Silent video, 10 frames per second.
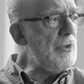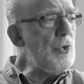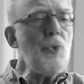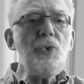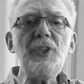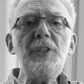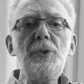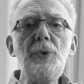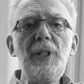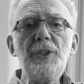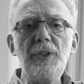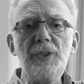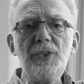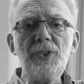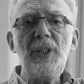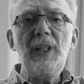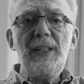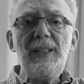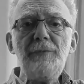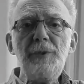two situations
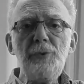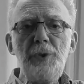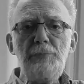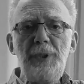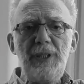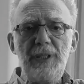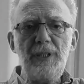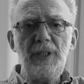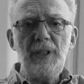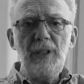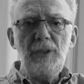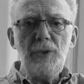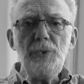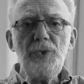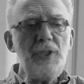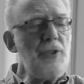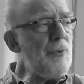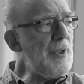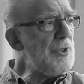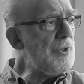never repeat. Two
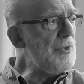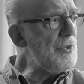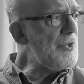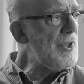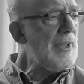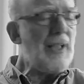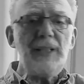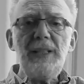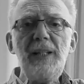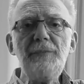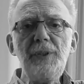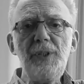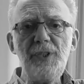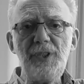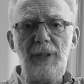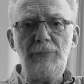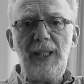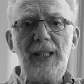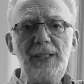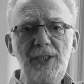situations are never the same,
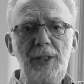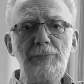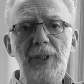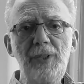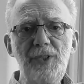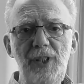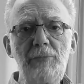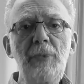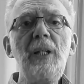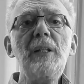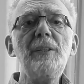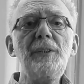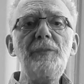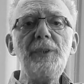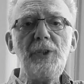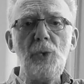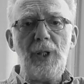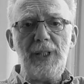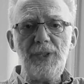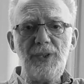can't step in the same river
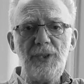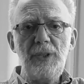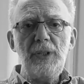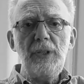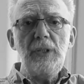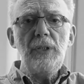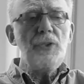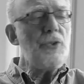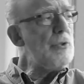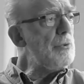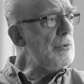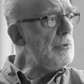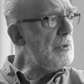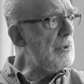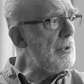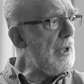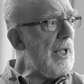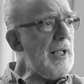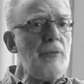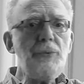twice. So
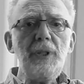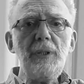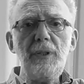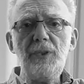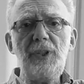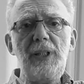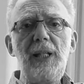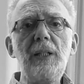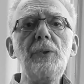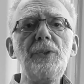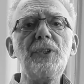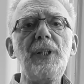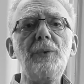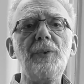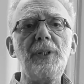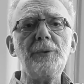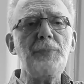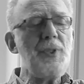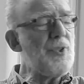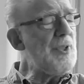I would say a good
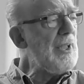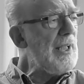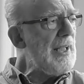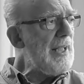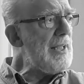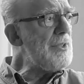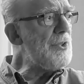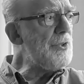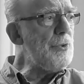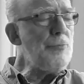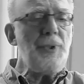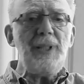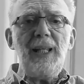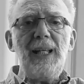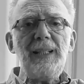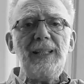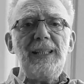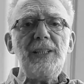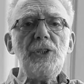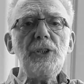psychotherapist has to be an
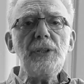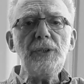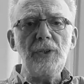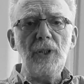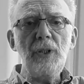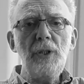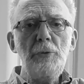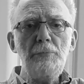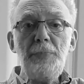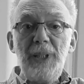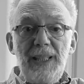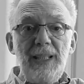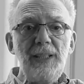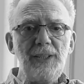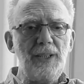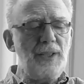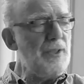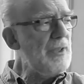eternal beginner